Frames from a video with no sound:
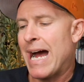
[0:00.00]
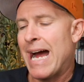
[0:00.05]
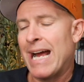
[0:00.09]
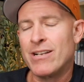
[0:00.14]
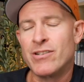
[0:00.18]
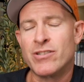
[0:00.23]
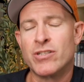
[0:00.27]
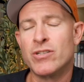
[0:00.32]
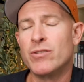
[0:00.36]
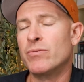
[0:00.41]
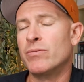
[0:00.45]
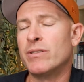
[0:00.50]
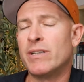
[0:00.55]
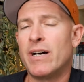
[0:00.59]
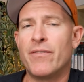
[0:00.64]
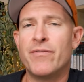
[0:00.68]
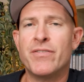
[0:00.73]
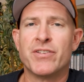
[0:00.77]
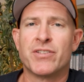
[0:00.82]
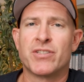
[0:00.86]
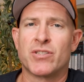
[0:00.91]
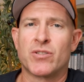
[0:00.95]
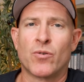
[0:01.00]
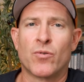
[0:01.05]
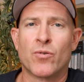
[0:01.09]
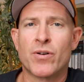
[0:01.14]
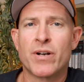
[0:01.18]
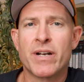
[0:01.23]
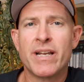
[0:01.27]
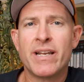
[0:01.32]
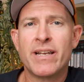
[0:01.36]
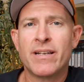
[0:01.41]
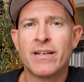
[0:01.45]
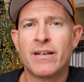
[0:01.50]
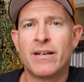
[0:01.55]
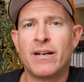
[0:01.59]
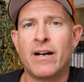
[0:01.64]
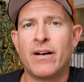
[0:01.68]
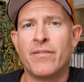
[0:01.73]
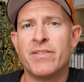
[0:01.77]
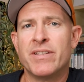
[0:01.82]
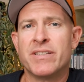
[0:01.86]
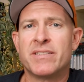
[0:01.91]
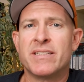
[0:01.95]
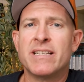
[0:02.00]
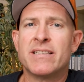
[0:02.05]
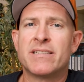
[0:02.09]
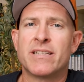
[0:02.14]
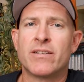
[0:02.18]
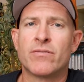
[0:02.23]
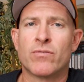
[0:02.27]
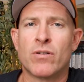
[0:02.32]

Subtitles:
I do love the story of the CC